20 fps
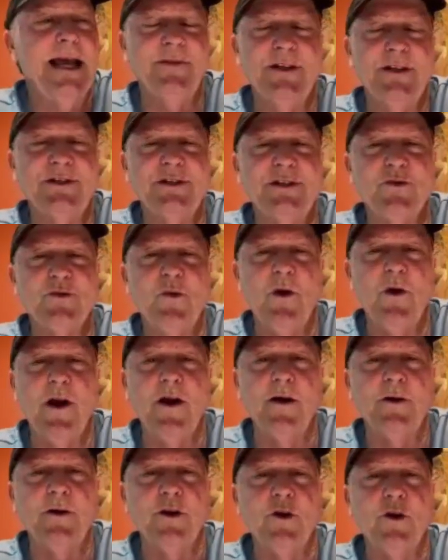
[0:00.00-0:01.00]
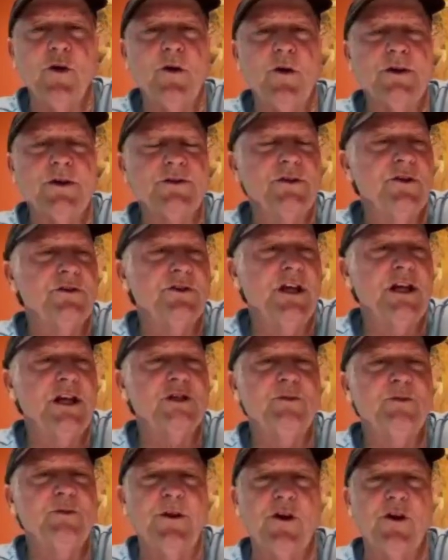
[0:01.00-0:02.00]
And this is where your
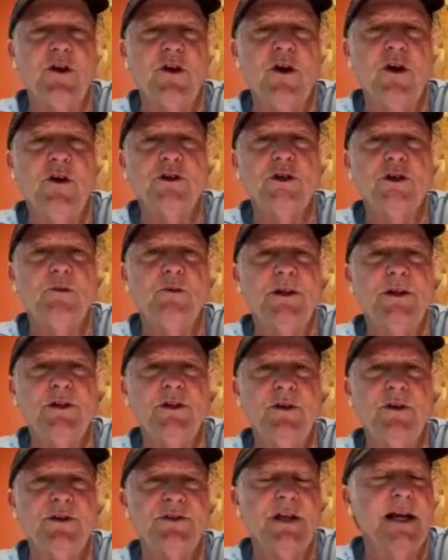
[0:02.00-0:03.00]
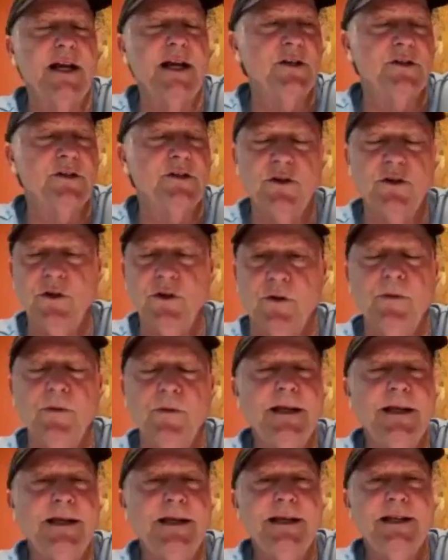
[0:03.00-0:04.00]
association with your coach and what you decide to
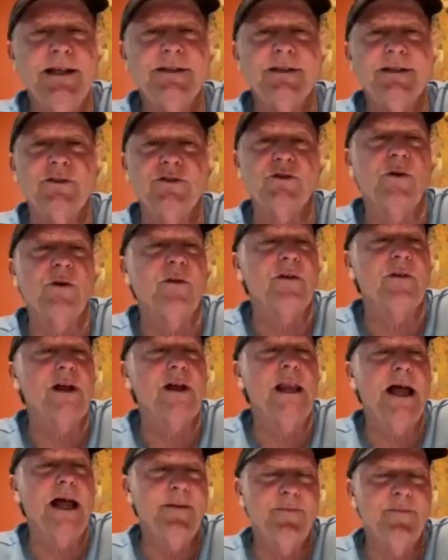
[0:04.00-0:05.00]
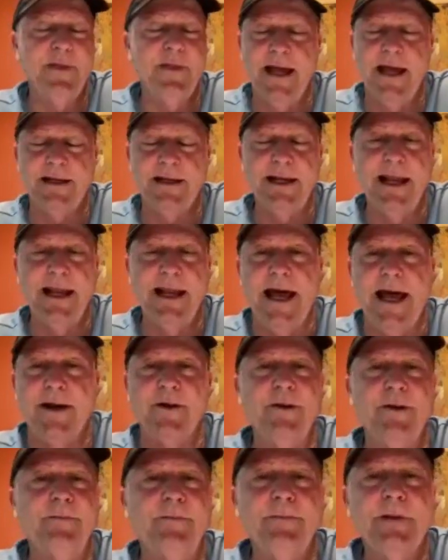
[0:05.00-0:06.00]
do to sort of climb that
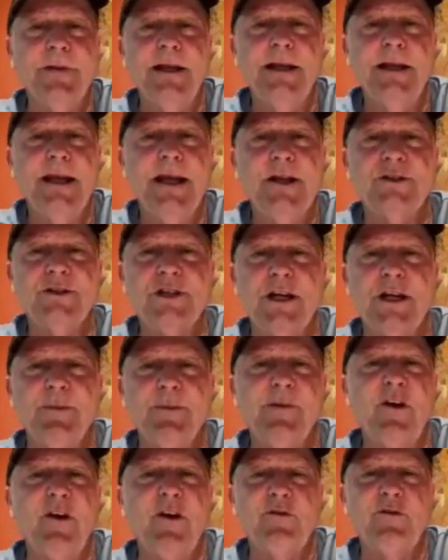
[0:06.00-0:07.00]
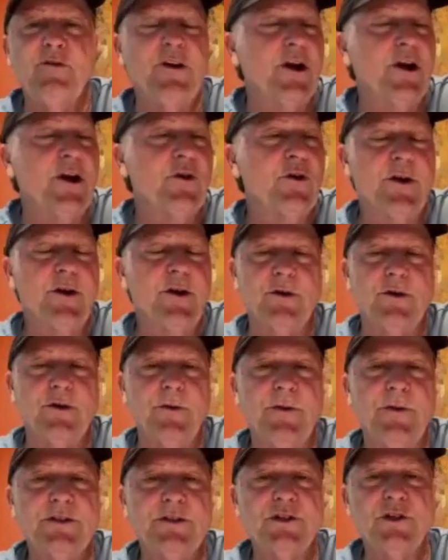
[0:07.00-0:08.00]
ladder is going to be very, very
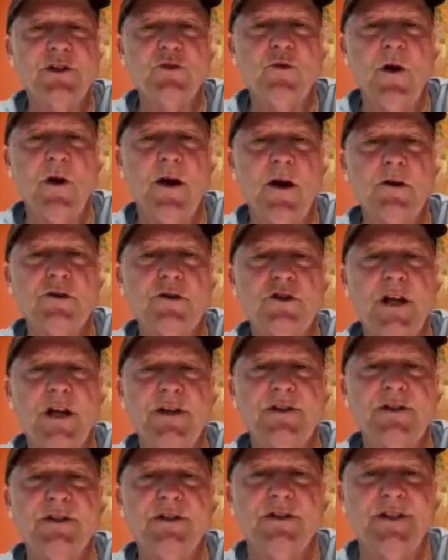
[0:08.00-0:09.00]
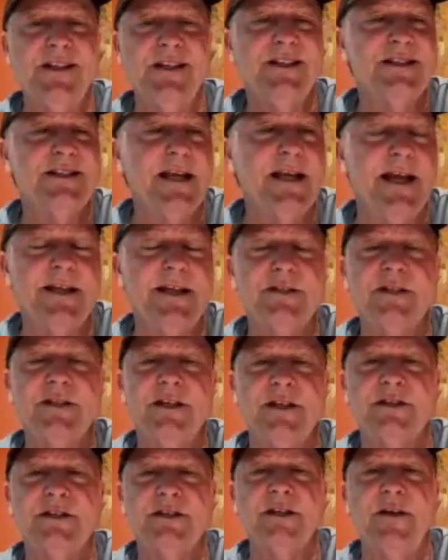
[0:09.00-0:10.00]
critical. And this is where Jason's insights
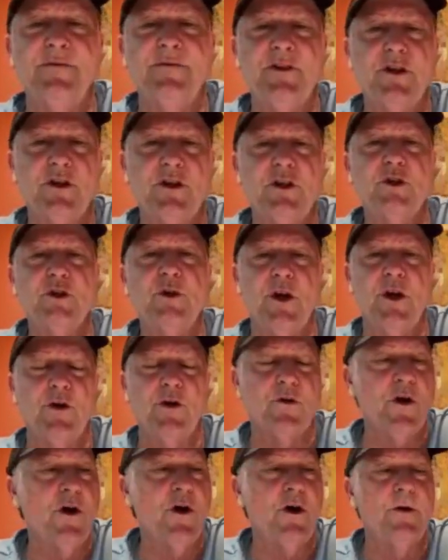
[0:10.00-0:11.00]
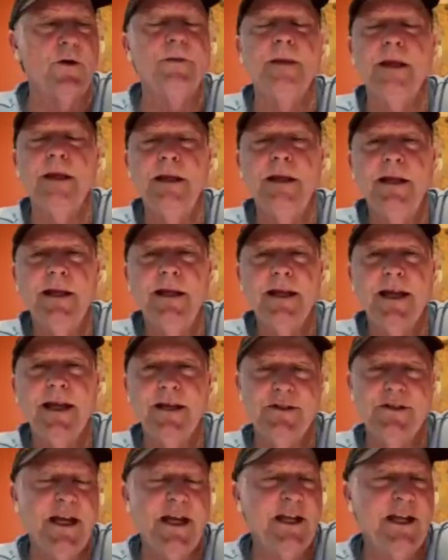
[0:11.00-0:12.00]
and the stuff you can do on your own
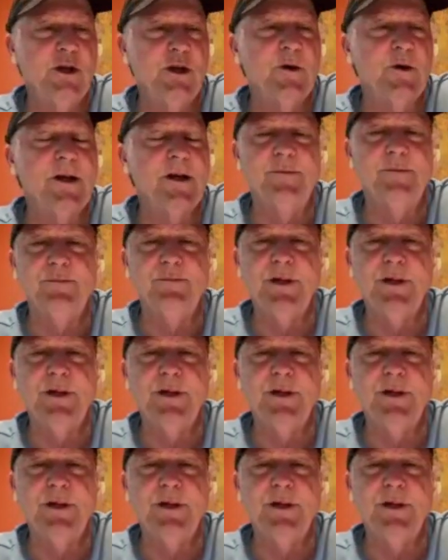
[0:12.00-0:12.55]
can take you to a